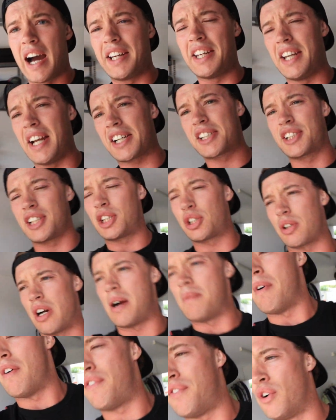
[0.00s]
I did actually try
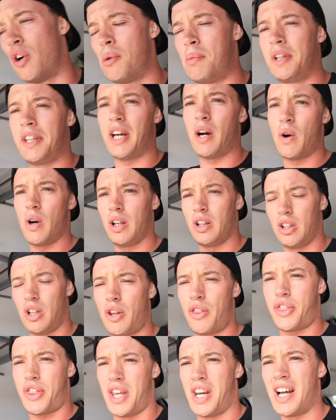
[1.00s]
them before, but they were a
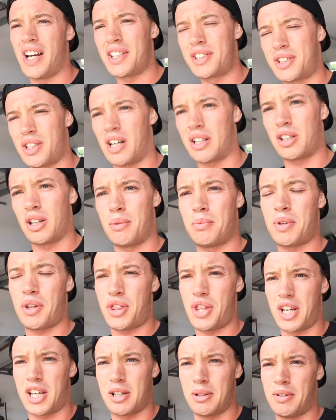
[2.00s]
lot thinner, so I got them to
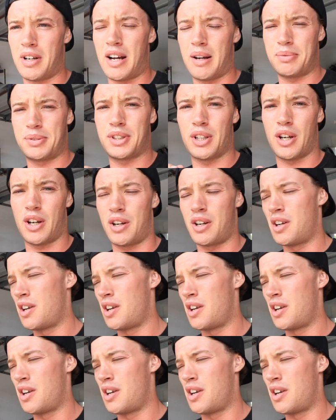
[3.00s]
thicken them up. So